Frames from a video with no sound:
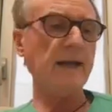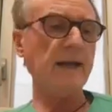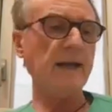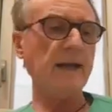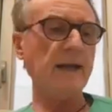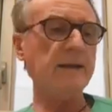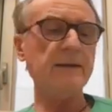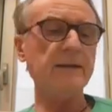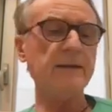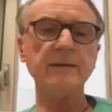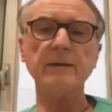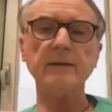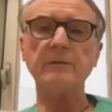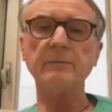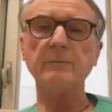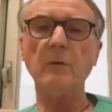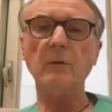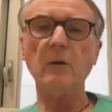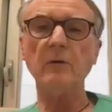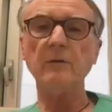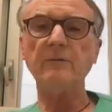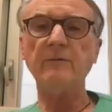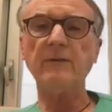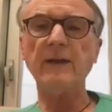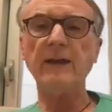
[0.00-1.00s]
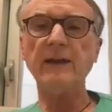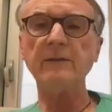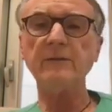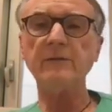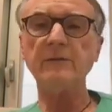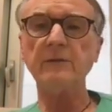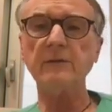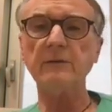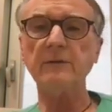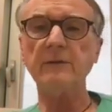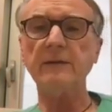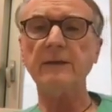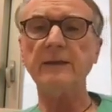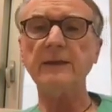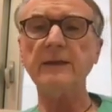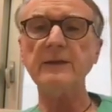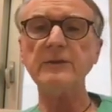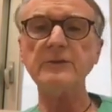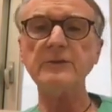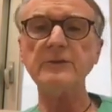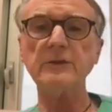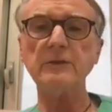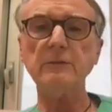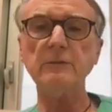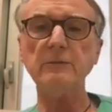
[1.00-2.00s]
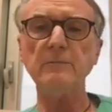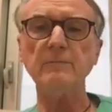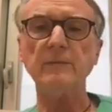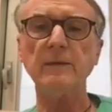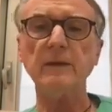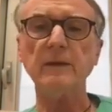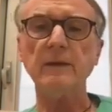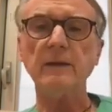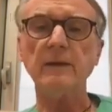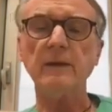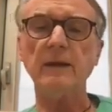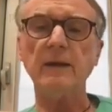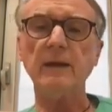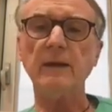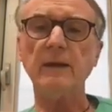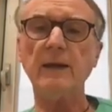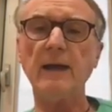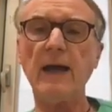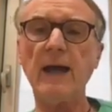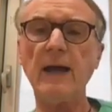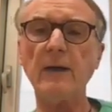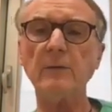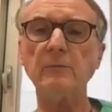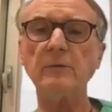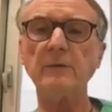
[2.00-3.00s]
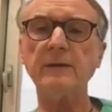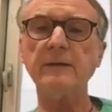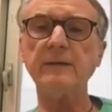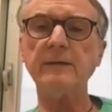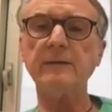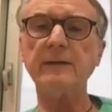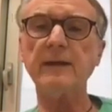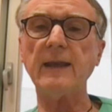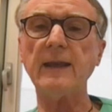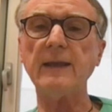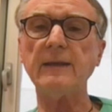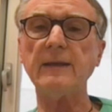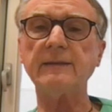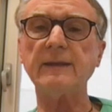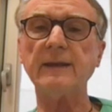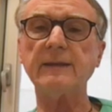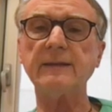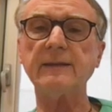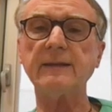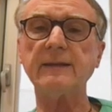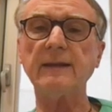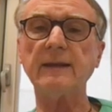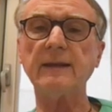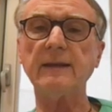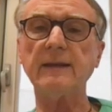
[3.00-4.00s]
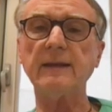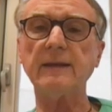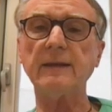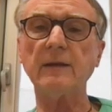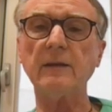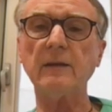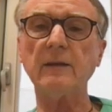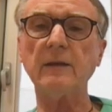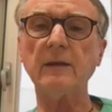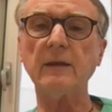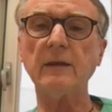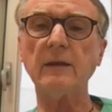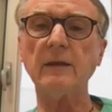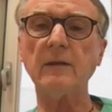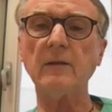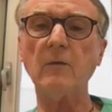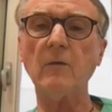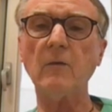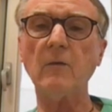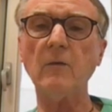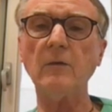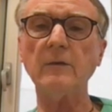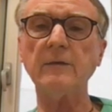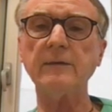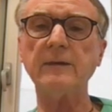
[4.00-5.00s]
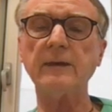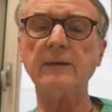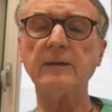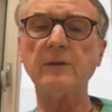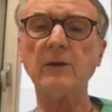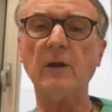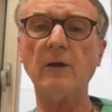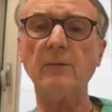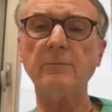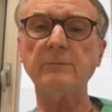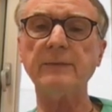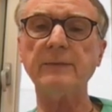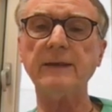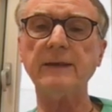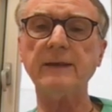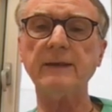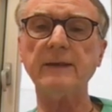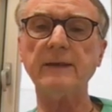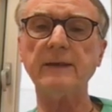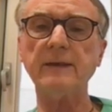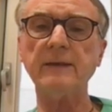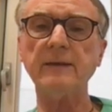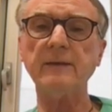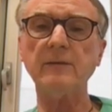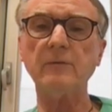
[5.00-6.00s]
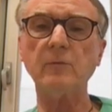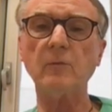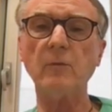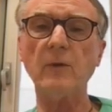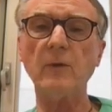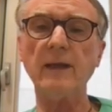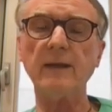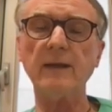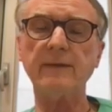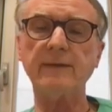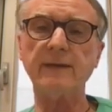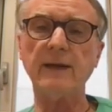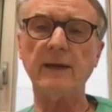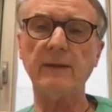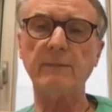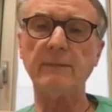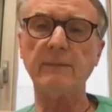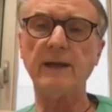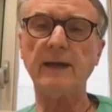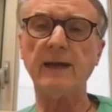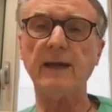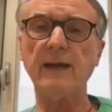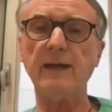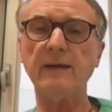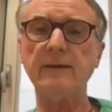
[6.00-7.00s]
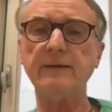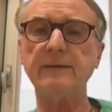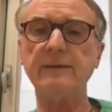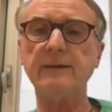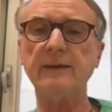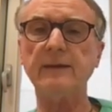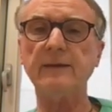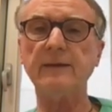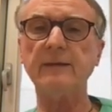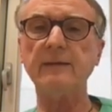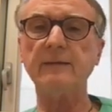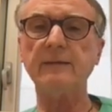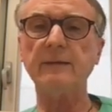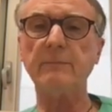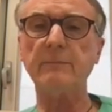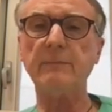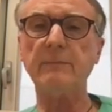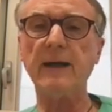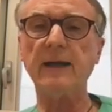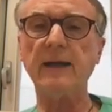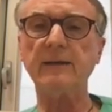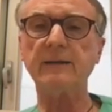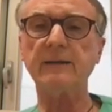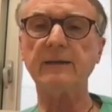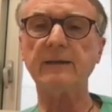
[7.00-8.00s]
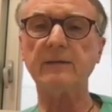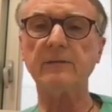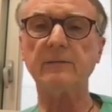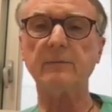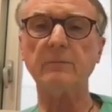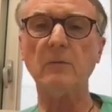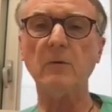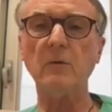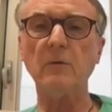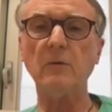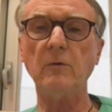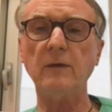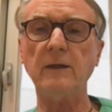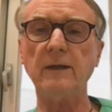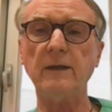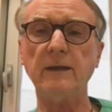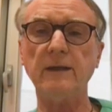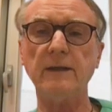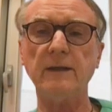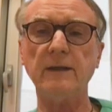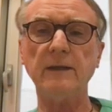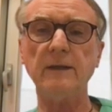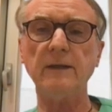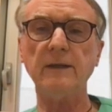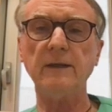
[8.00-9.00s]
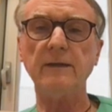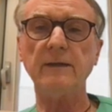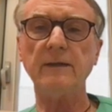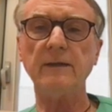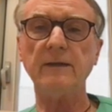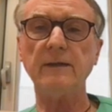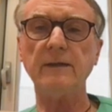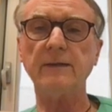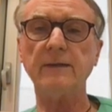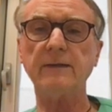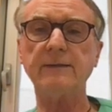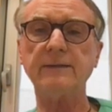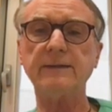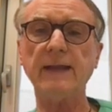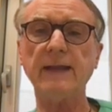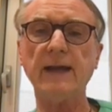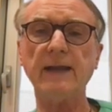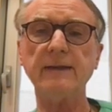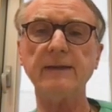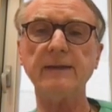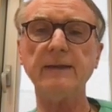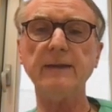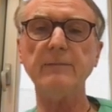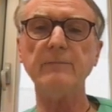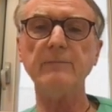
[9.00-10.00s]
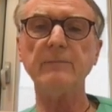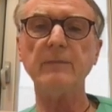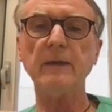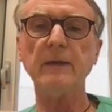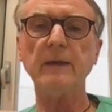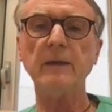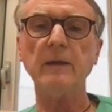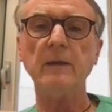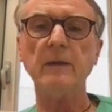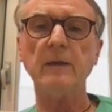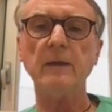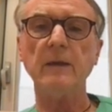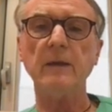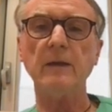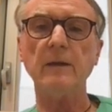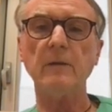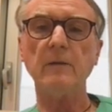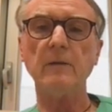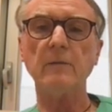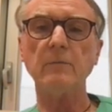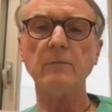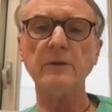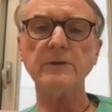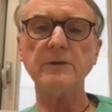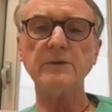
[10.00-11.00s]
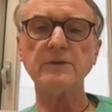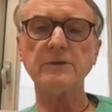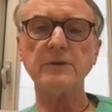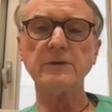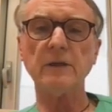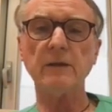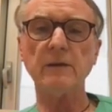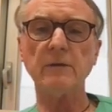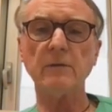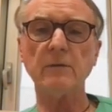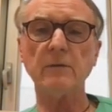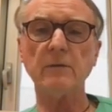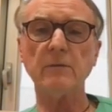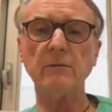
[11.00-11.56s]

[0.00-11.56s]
Regarding the small vessel issue, I would say that all the topic is well summarized in the Bach small study, which